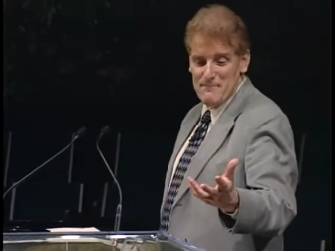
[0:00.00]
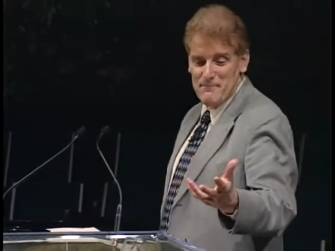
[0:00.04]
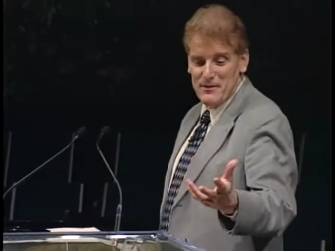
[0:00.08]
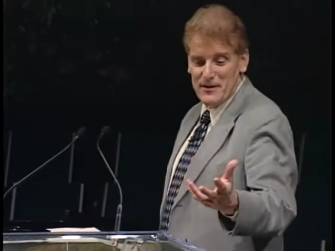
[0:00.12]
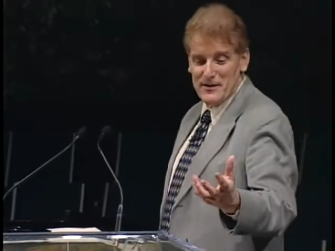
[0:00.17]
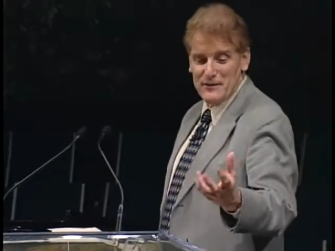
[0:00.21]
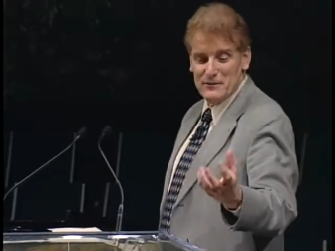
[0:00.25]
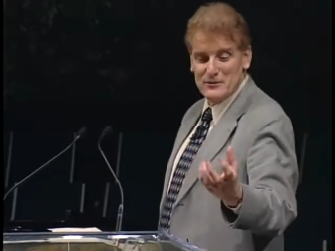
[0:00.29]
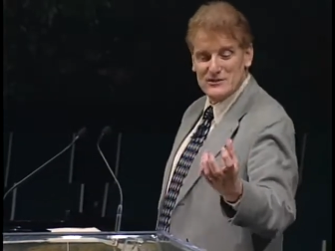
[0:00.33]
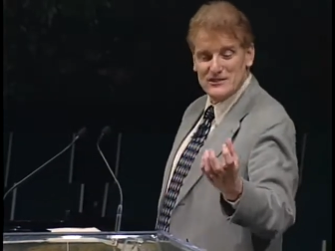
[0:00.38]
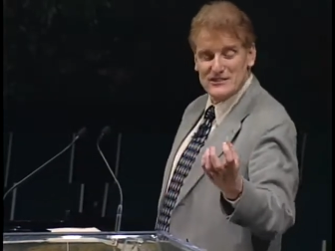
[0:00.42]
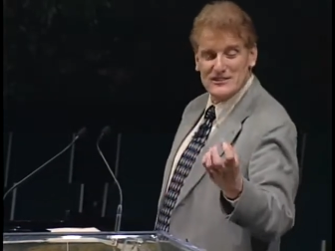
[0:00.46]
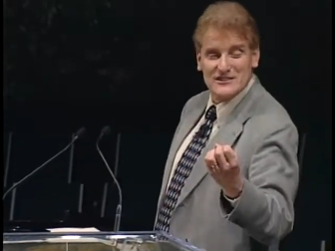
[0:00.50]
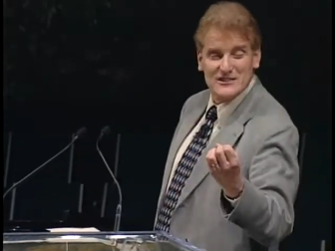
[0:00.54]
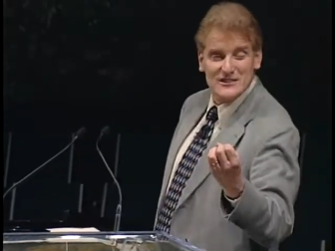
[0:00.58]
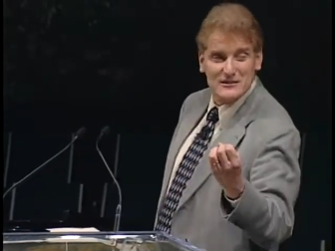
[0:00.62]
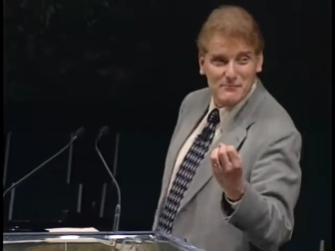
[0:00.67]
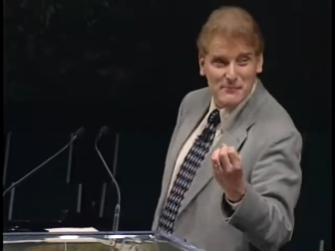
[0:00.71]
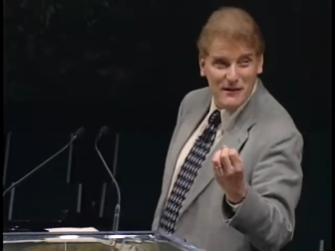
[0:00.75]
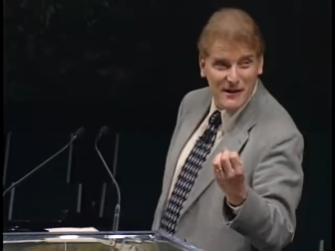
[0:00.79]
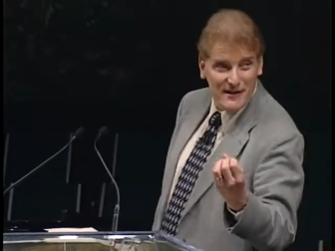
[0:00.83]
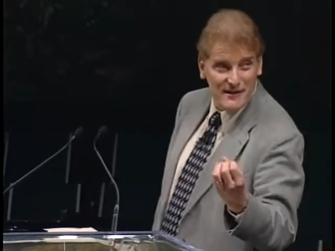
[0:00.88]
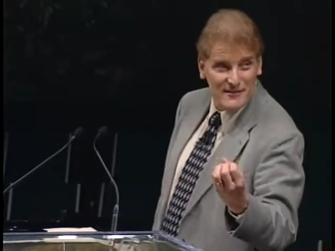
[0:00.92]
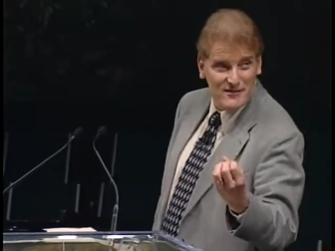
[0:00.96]
but there was a
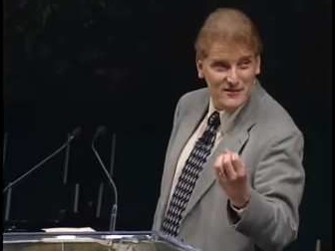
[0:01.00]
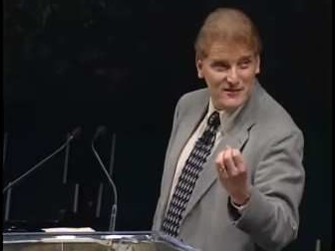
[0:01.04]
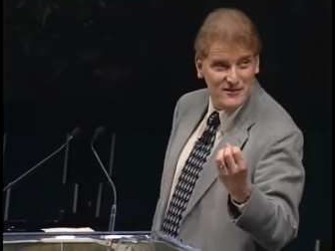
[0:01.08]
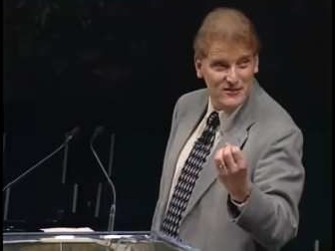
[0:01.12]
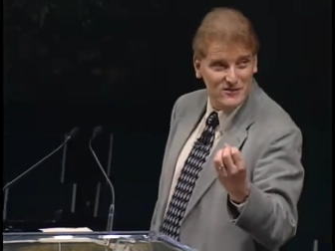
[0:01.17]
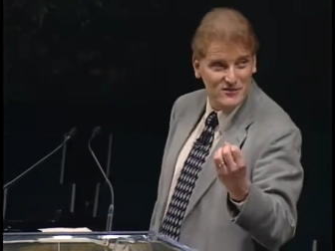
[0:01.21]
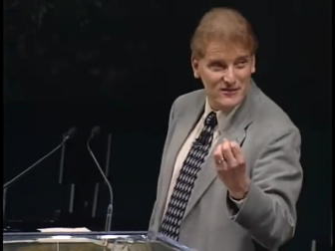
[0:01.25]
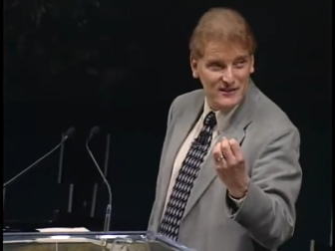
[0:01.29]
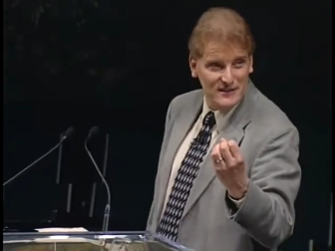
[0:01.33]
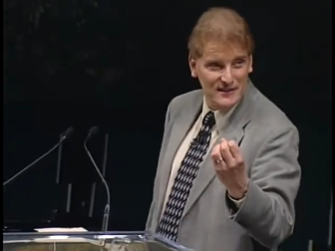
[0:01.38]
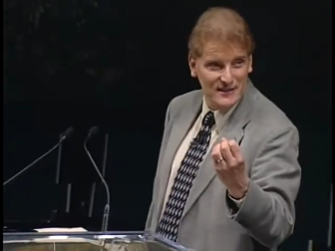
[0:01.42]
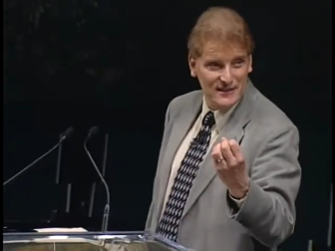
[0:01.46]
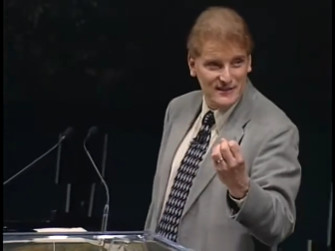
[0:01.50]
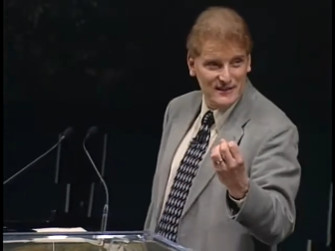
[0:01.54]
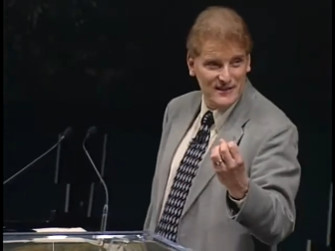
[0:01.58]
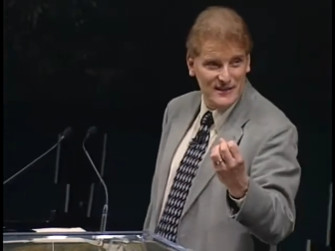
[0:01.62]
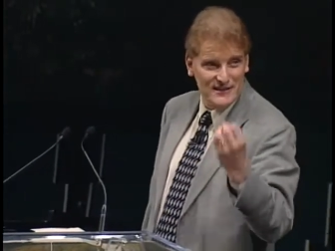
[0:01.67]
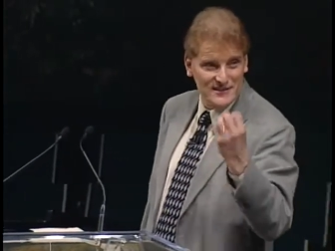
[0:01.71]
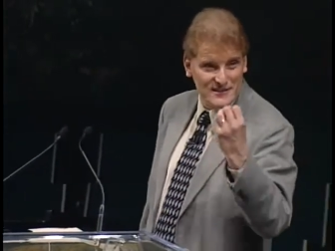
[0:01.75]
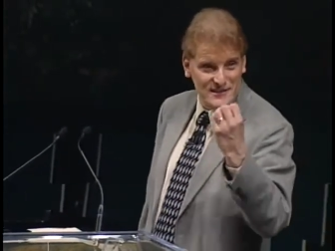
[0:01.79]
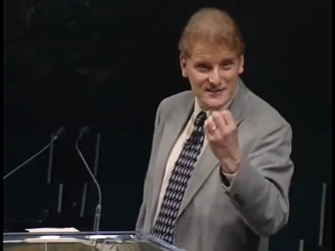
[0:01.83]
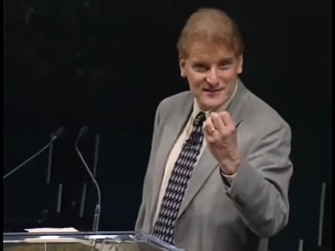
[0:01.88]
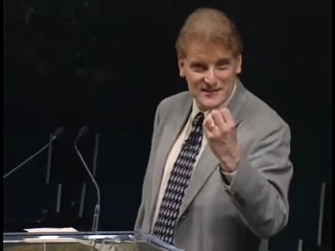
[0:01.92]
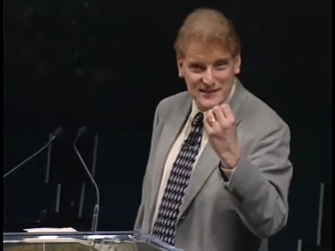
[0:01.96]
Samaritan who did it.
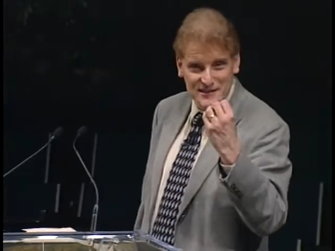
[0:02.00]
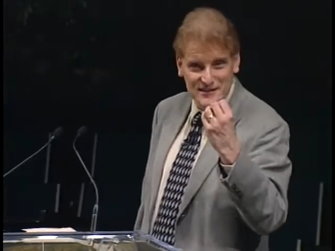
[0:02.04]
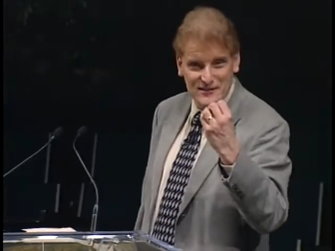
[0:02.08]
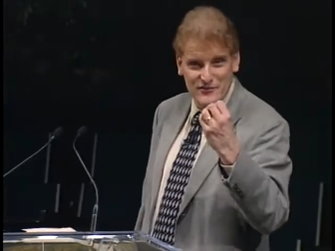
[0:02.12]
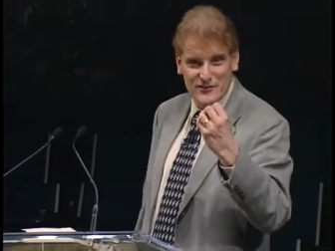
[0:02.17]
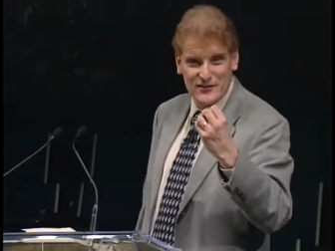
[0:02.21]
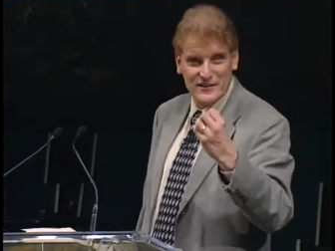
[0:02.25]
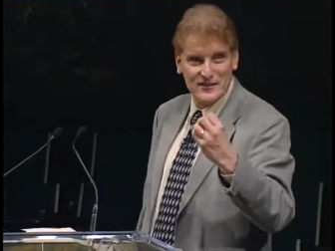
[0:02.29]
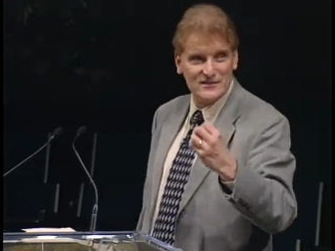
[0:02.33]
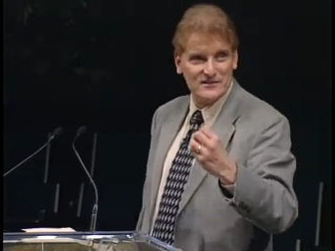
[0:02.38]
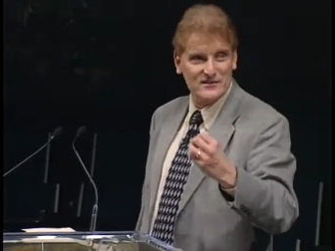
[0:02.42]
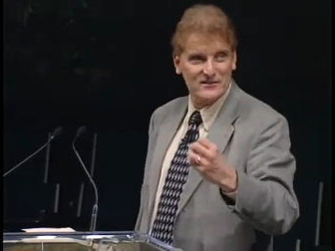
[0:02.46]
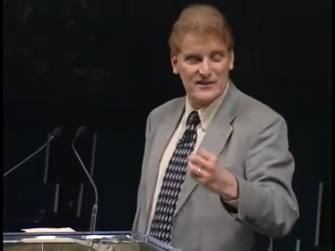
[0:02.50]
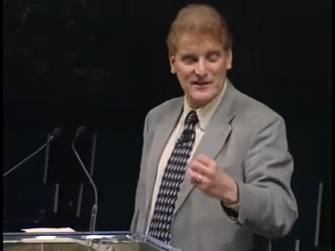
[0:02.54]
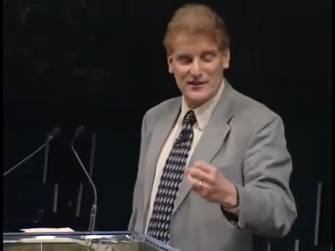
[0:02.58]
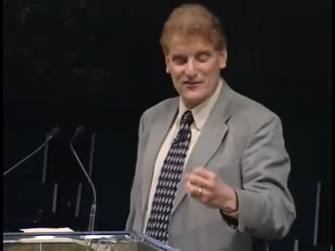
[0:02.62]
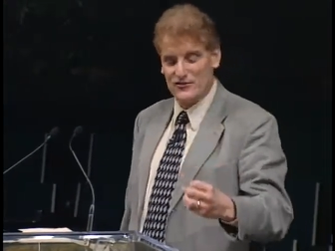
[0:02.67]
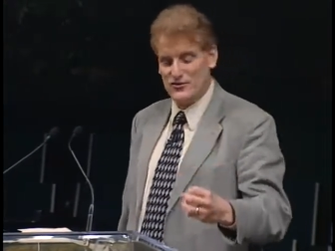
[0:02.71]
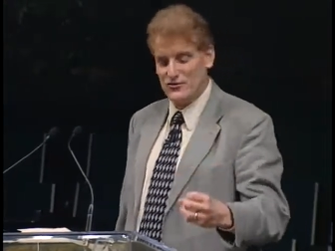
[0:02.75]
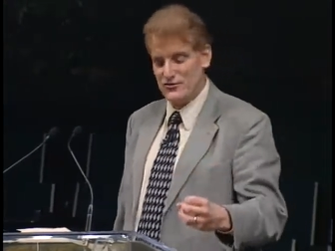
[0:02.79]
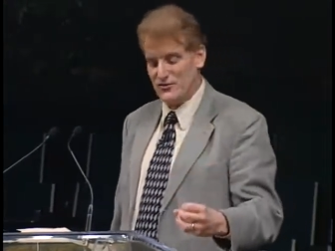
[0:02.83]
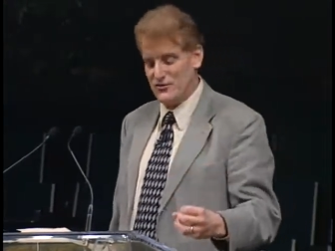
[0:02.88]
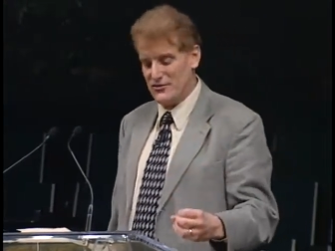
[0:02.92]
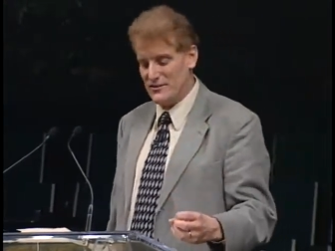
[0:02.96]
That's the significance of
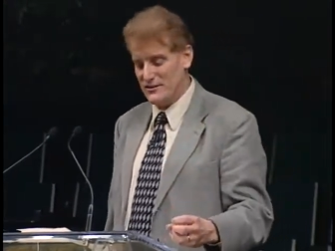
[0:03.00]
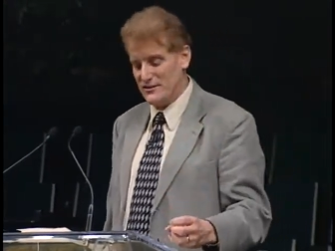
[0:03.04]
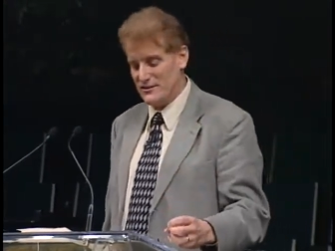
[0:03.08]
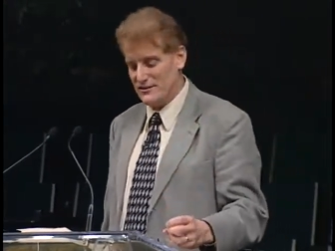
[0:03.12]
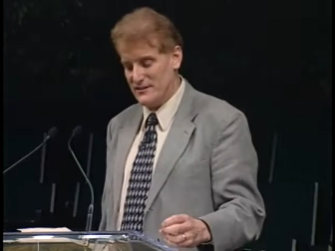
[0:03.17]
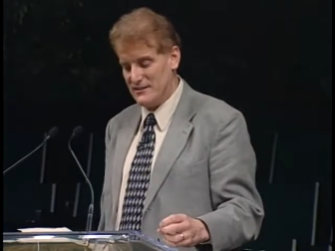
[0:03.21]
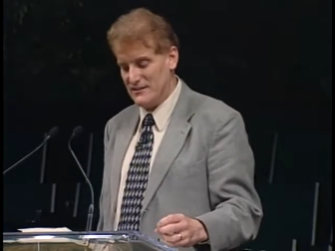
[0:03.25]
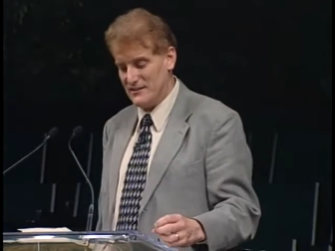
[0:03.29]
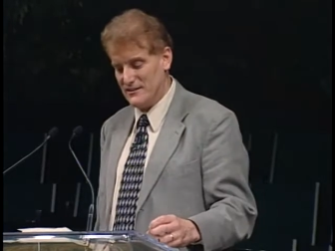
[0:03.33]
that story.